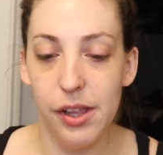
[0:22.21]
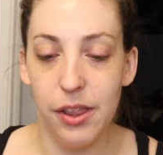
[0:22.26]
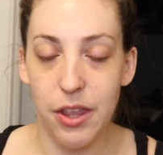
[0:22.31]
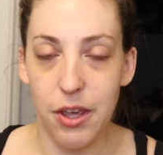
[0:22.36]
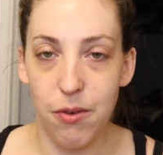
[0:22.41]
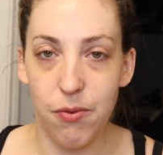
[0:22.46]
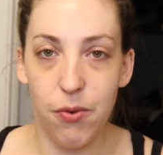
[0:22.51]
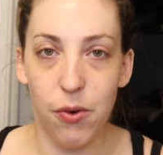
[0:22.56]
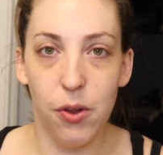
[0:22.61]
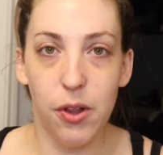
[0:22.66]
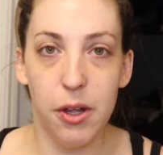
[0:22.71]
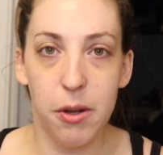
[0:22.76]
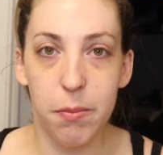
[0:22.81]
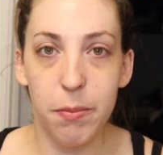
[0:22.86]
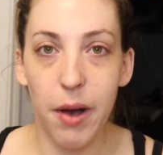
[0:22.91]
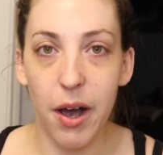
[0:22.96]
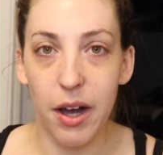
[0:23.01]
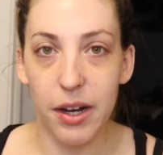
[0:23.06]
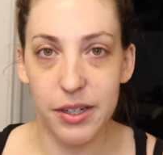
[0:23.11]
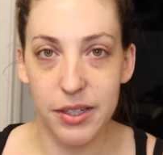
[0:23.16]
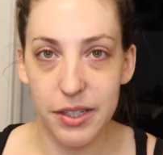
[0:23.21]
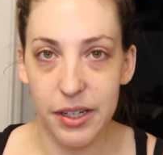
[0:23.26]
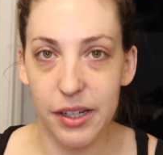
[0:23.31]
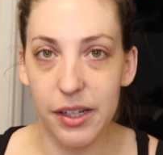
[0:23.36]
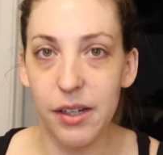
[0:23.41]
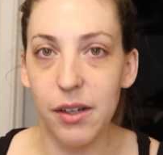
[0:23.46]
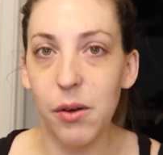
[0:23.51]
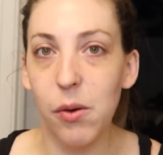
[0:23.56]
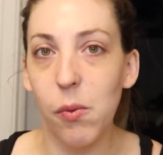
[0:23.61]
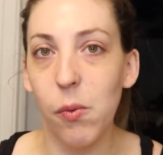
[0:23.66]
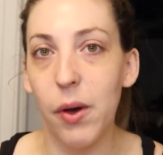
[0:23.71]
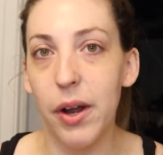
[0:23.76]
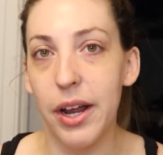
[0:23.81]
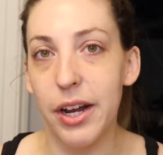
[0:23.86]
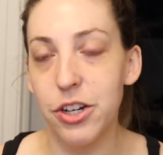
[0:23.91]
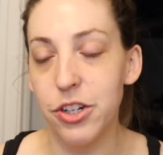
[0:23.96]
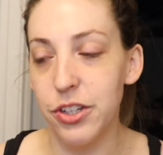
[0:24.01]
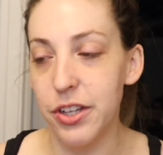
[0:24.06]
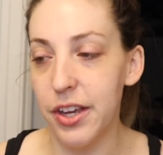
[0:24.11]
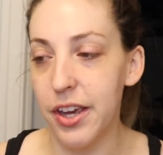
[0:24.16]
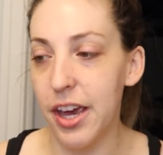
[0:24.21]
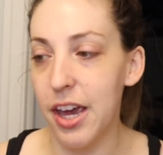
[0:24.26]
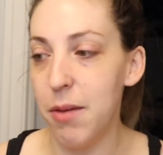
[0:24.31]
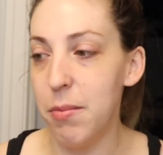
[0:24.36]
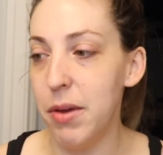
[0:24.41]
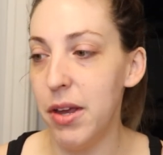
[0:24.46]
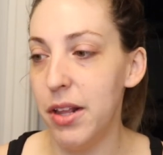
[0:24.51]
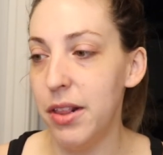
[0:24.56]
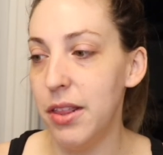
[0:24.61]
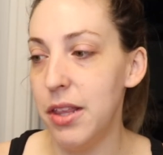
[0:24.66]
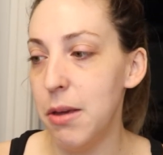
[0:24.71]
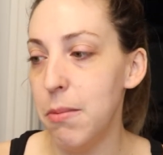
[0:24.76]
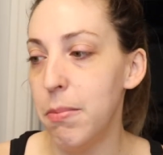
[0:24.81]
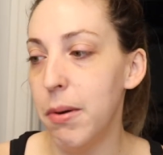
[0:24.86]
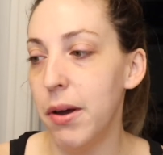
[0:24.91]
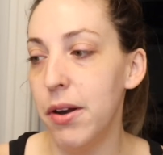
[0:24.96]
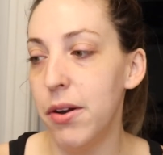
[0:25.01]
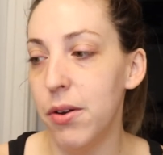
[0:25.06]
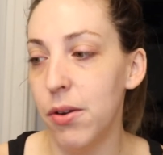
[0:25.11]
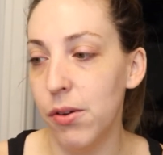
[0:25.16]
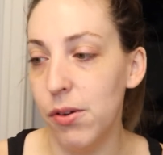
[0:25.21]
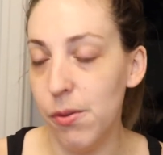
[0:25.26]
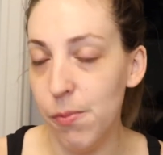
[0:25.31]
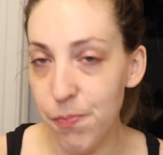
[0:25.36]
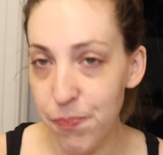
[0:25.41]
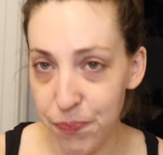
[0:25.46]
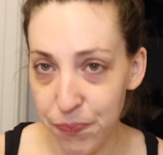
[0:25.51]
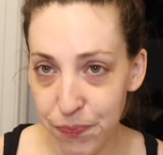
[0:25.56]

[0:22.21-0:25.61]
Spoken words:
the full unboxing, what actually came in the bundle.